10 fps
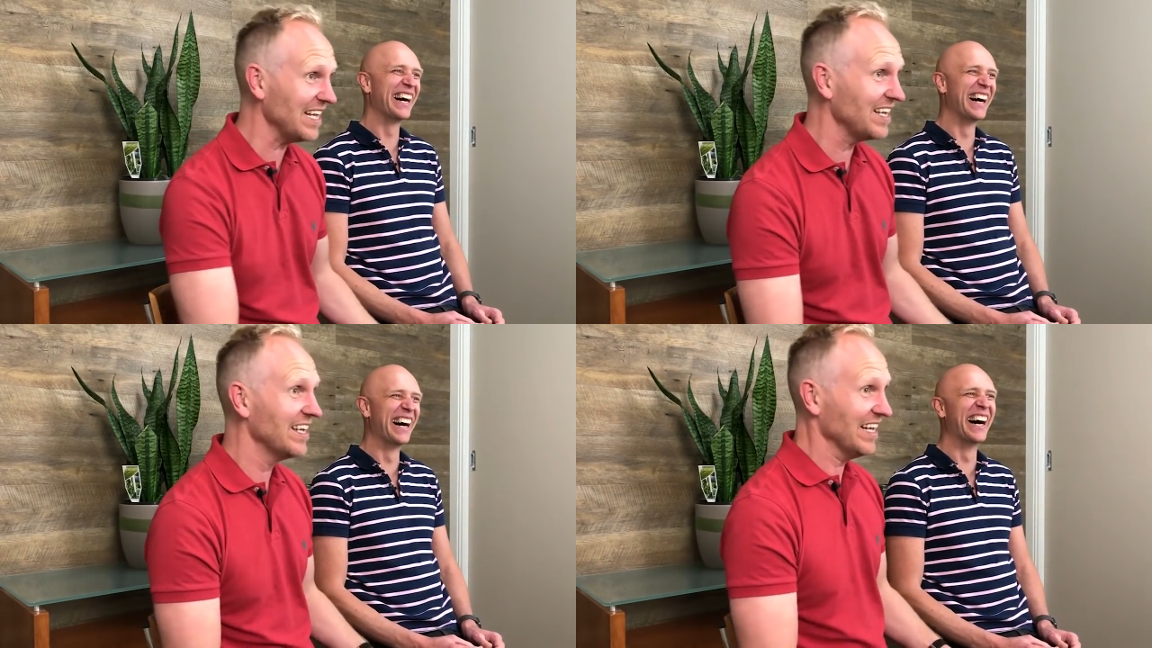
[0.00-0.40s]

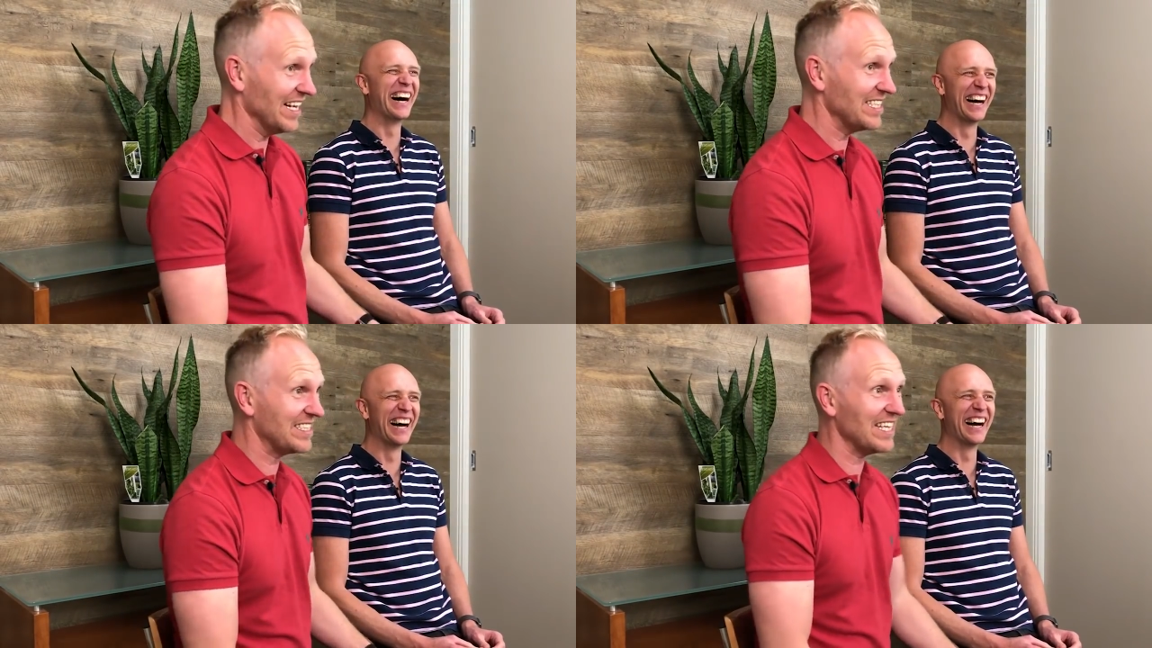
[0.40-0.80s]
Speaker 1: easy.
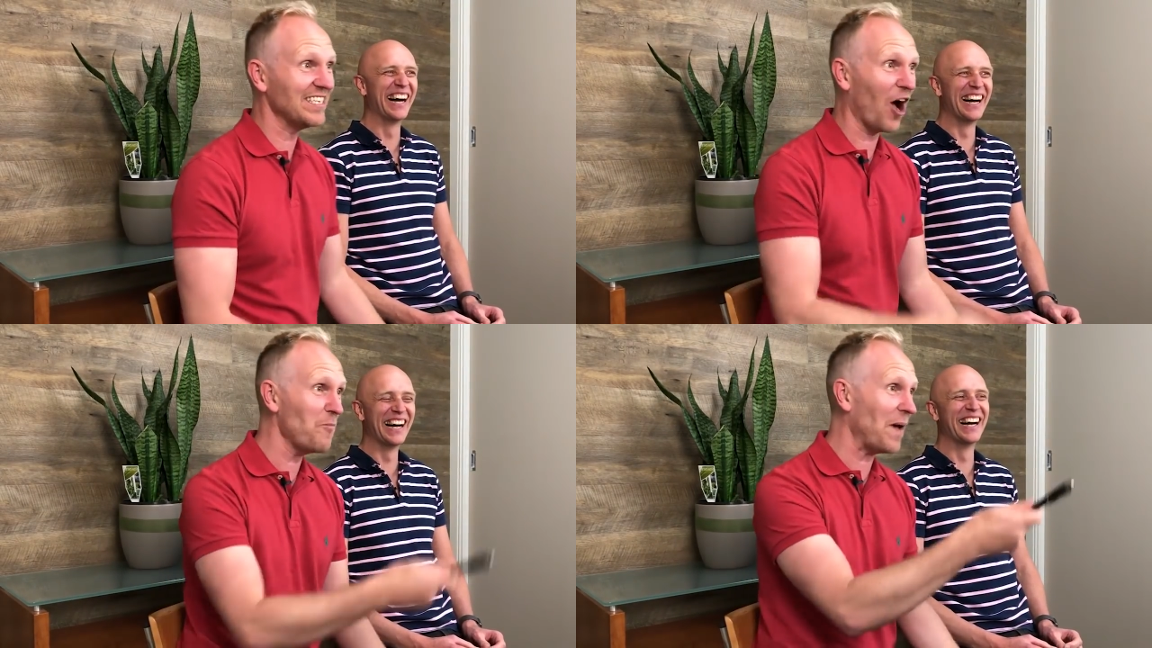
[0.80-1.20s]
It's
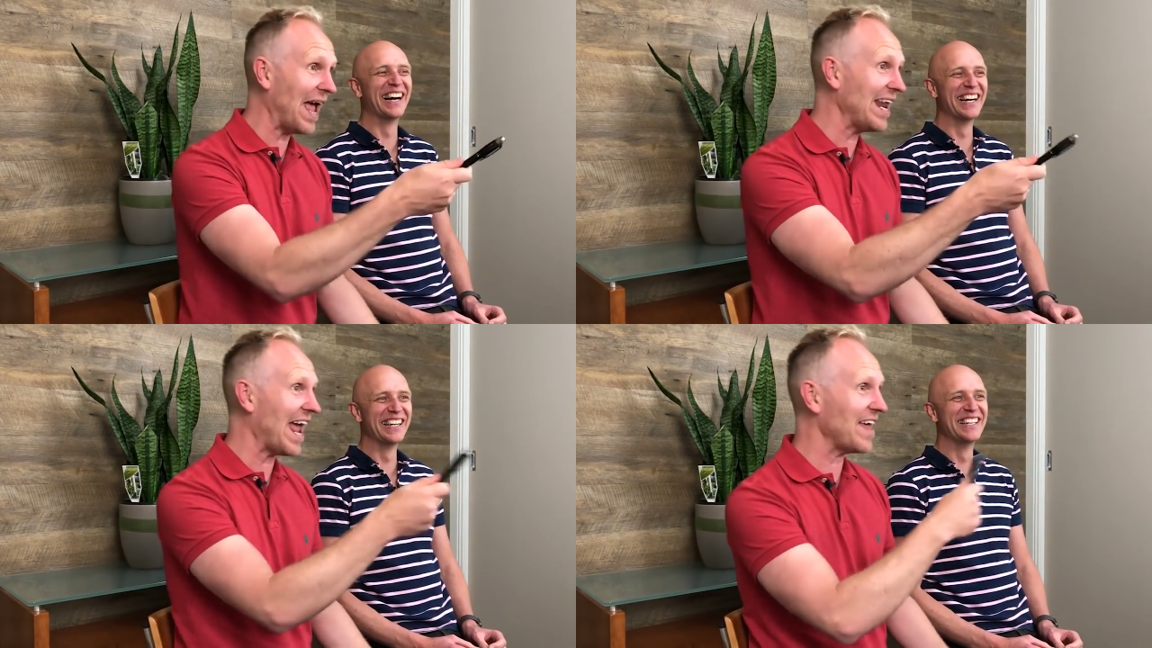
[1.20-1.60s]
there's no
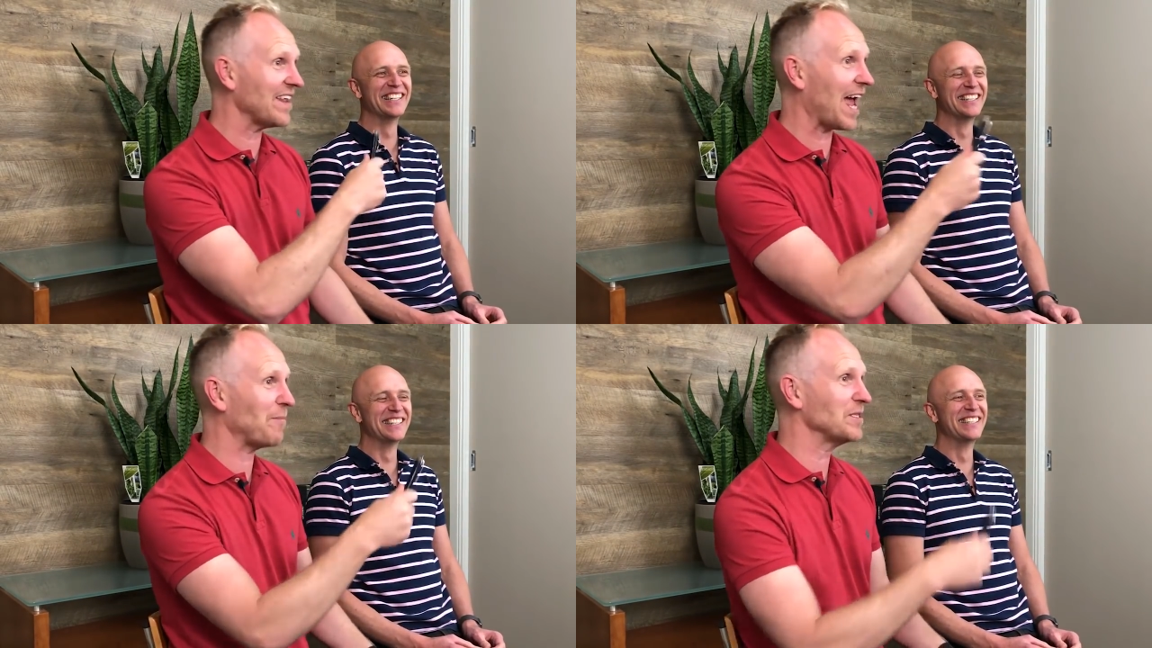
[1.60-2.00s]
bad
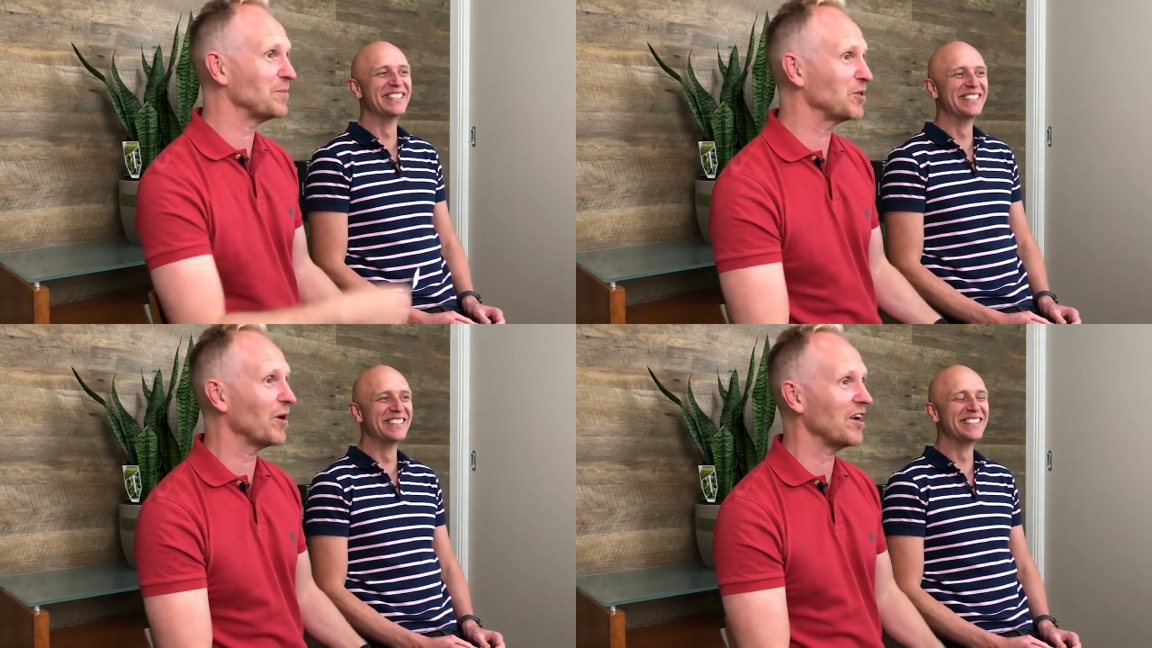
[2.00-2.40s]
hair that
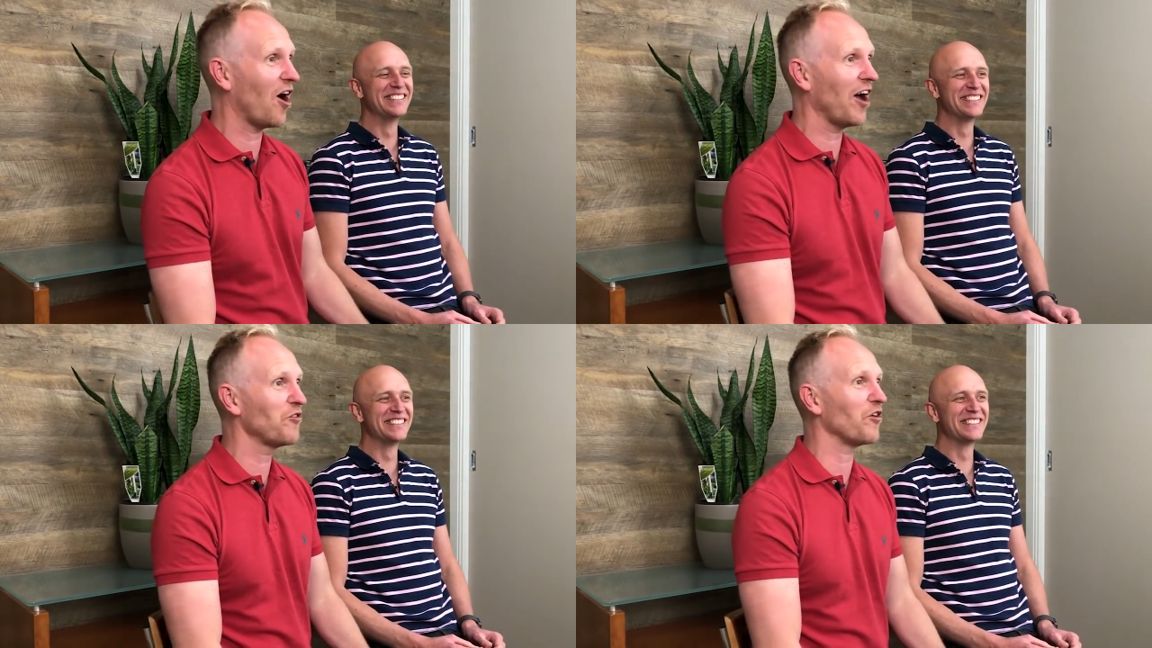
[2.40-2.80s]
happens
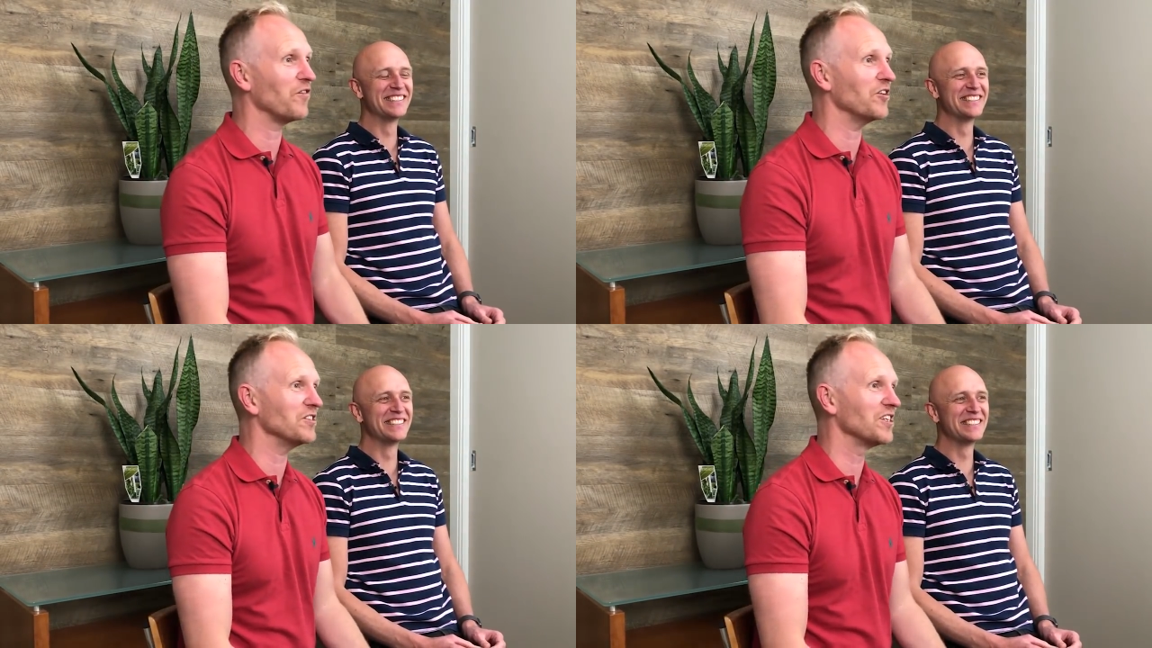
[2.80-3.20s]
between
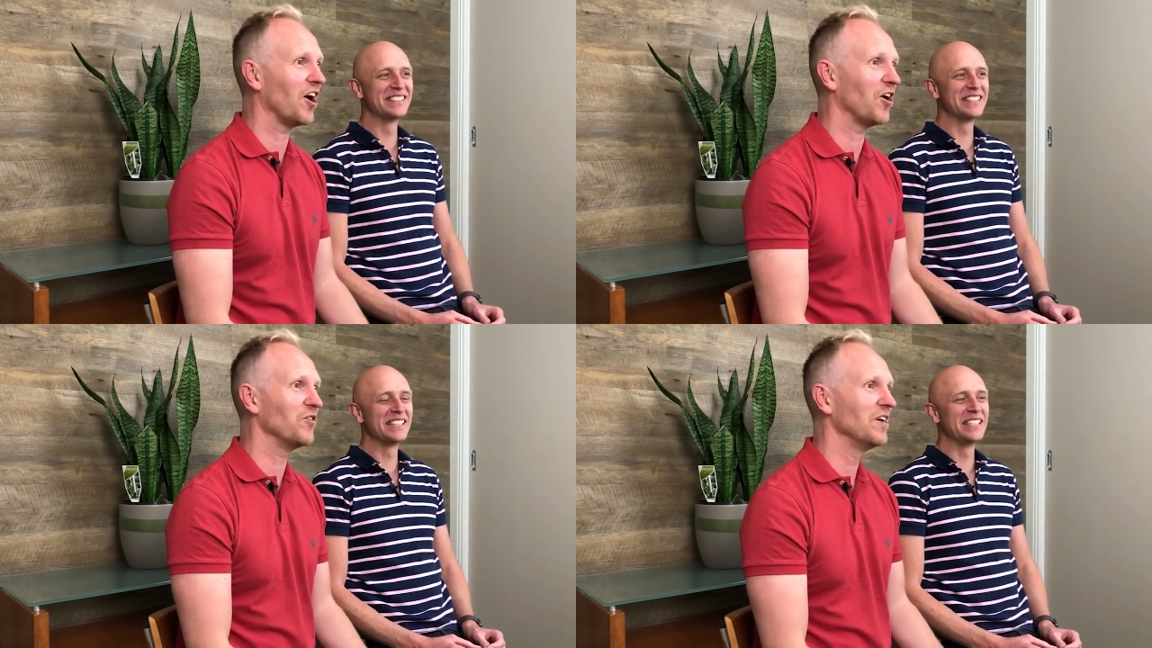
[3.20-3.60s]
either of you.
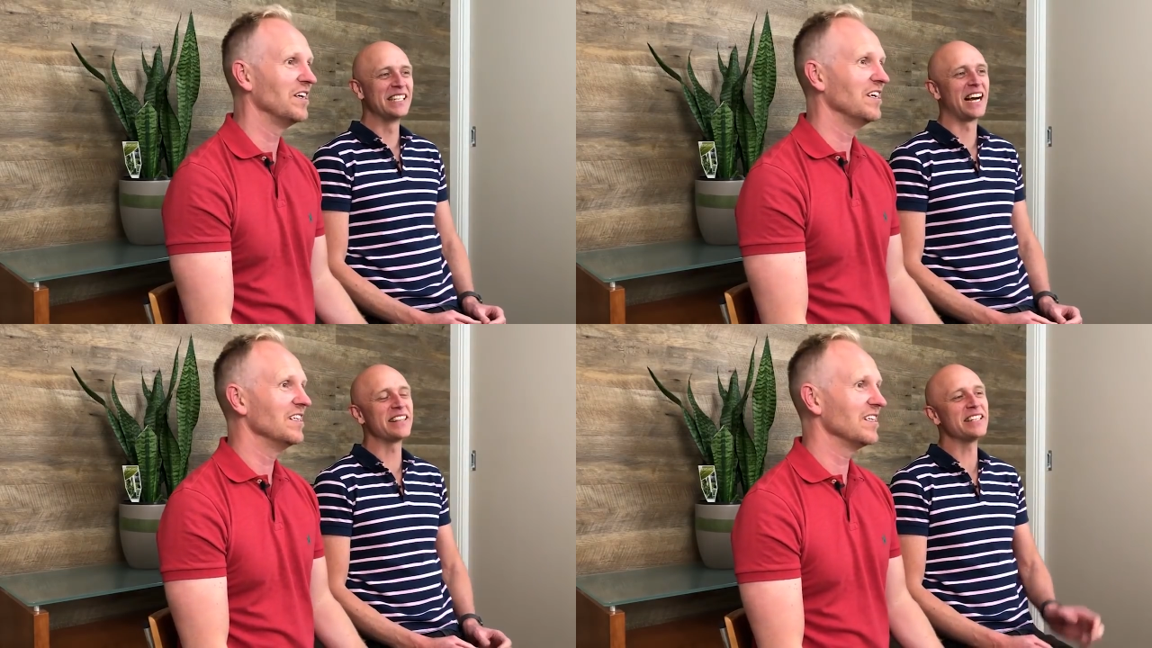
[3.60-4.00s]
So
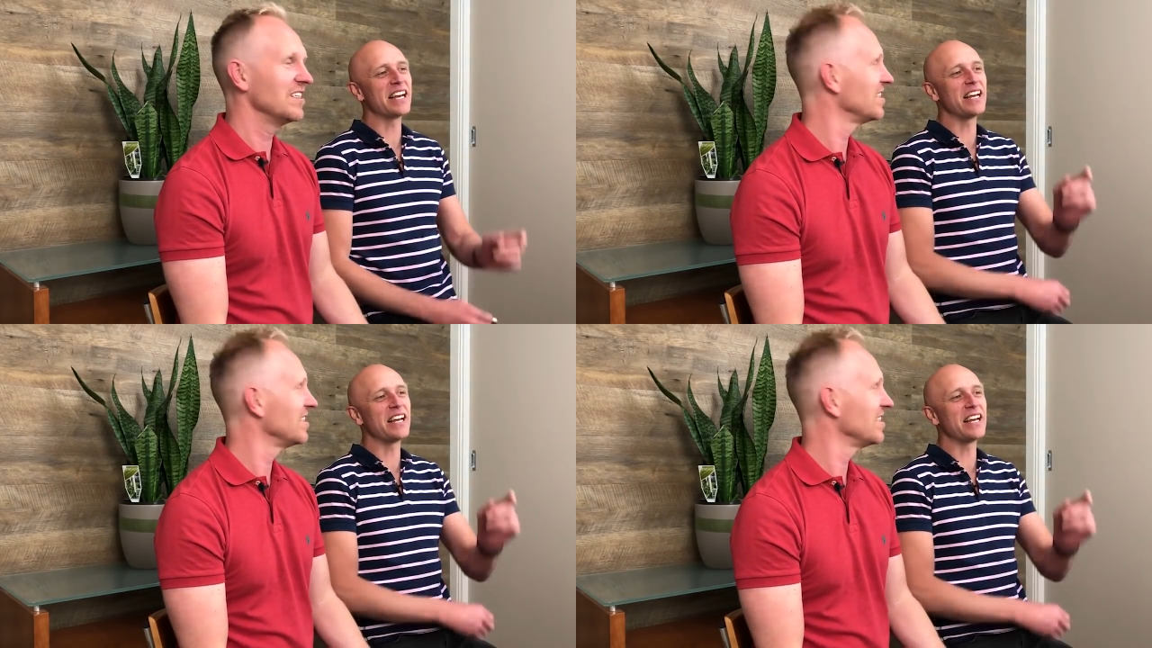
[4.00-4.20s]
I think